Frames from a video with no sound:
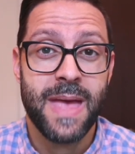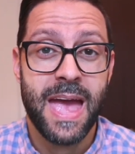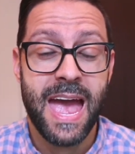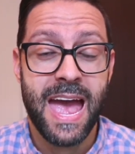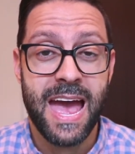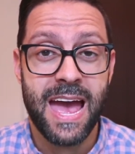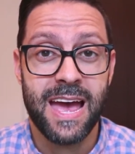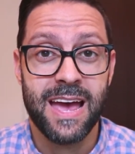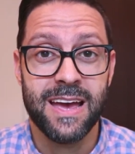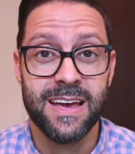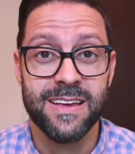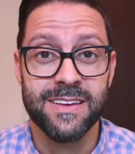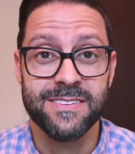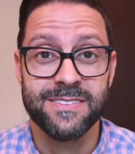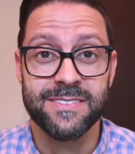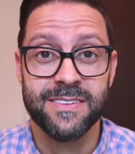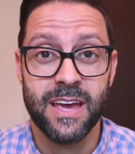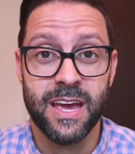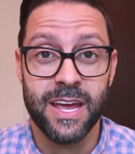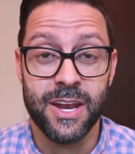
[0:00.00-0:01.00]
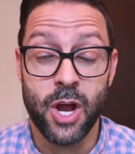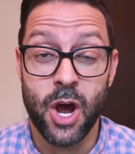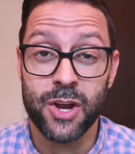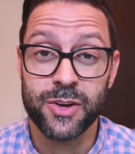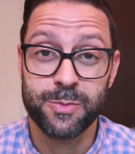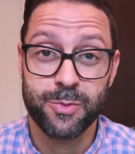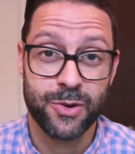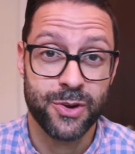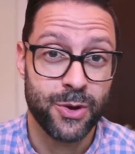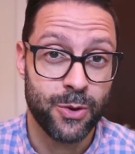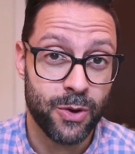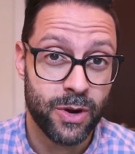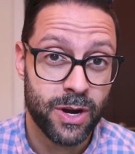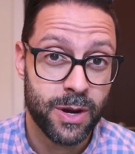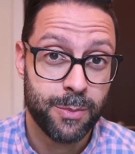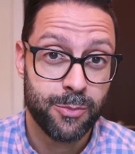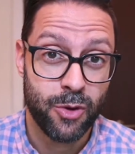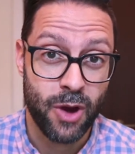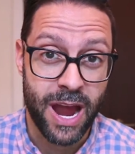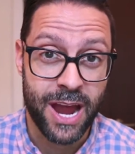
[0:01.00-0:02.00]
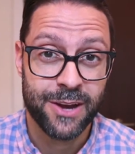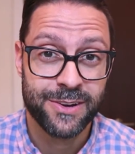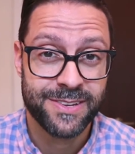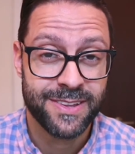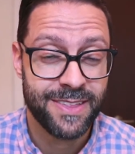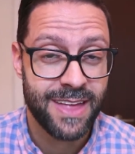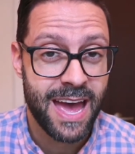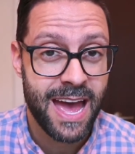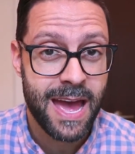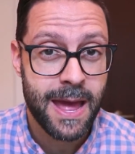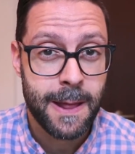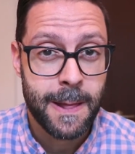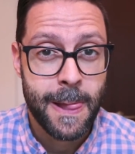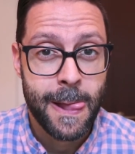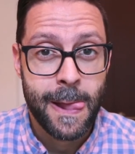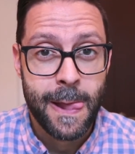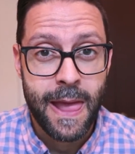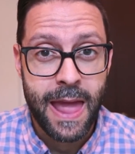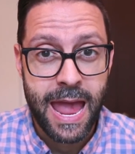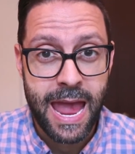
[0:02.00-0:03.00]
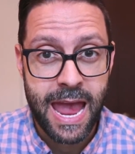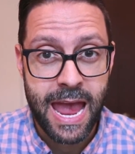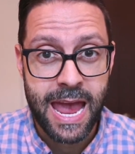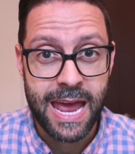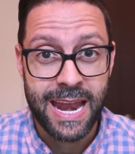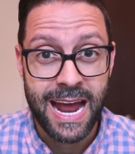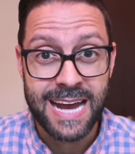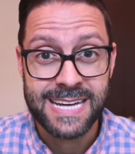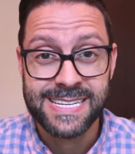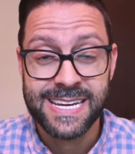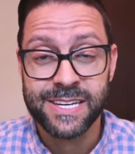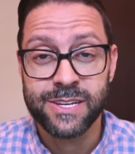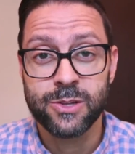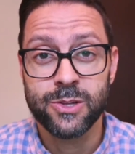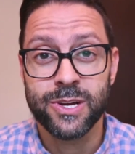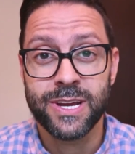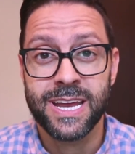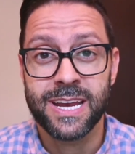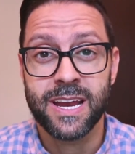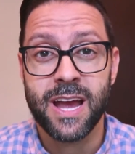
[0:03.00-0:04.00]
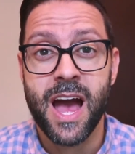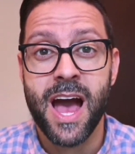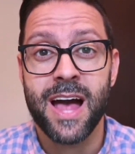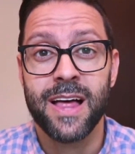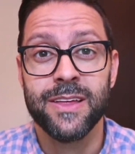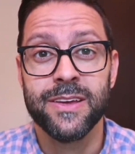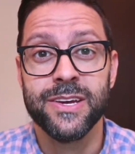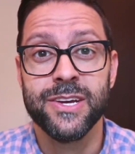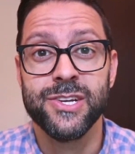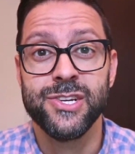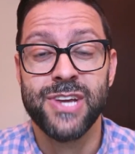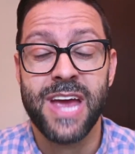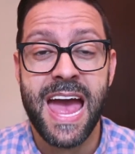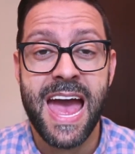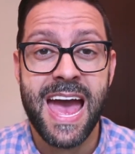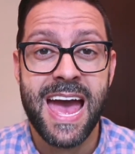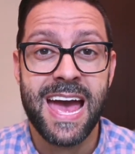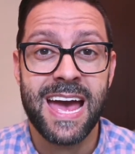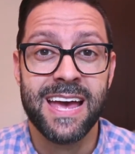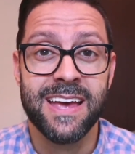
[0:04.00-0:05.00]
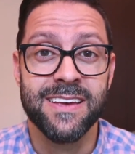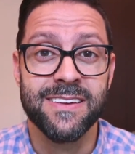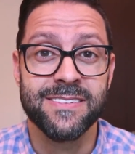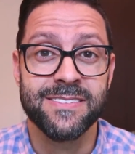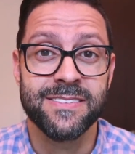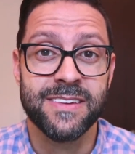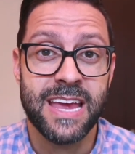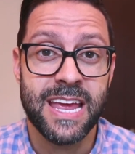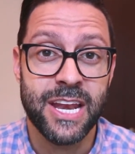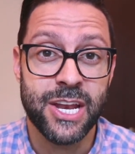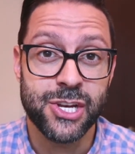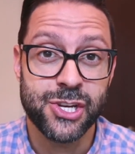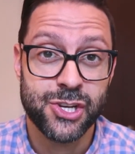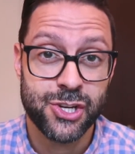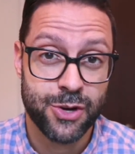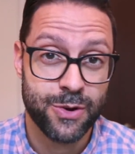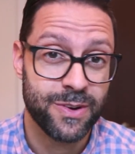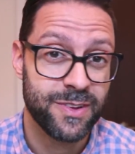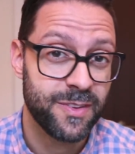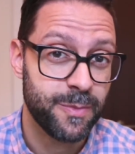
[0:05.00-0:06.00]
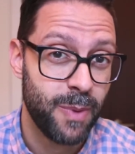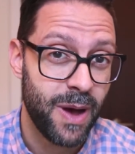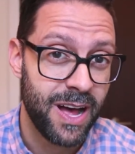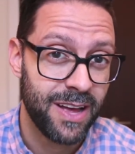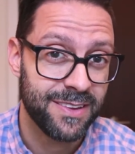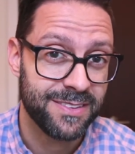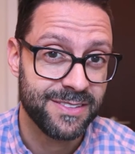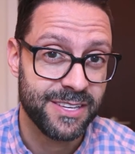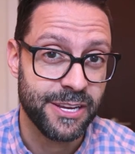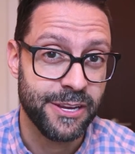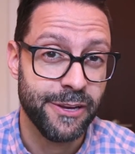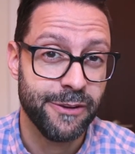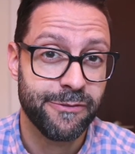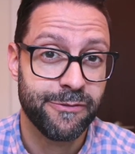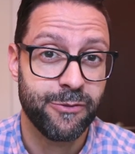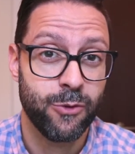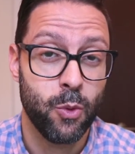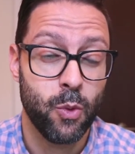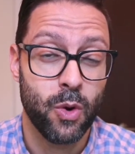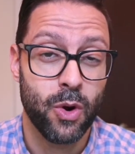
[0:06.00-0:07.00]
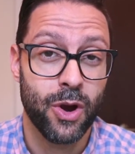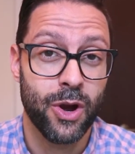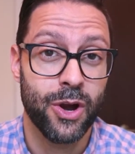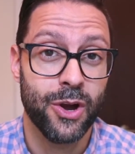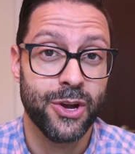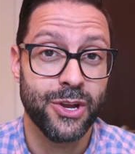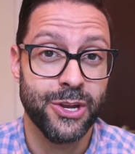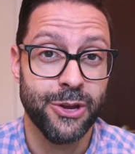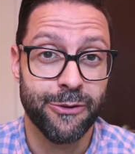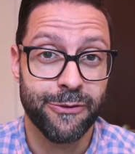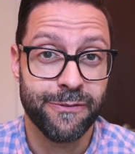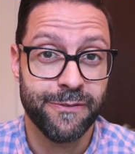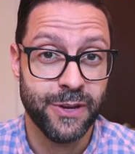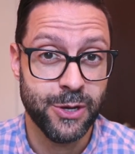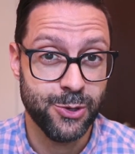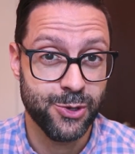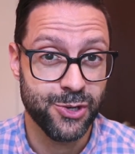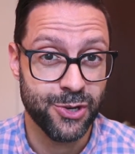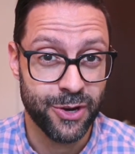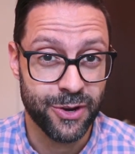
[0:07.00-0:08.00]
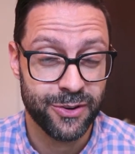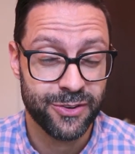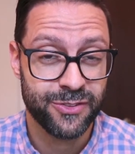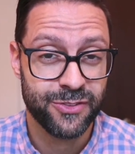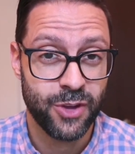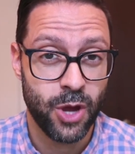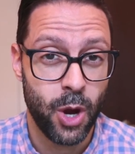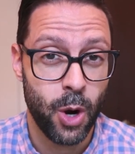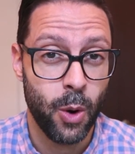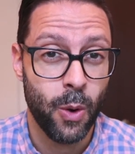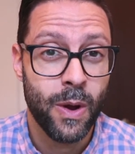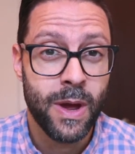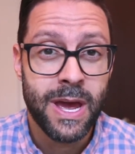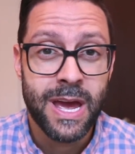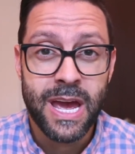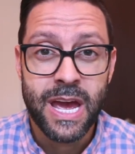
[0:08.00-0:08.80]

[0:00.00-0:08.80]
as an entrepreneur prior to that. And I tend to look at college as an insurance policy for your future. So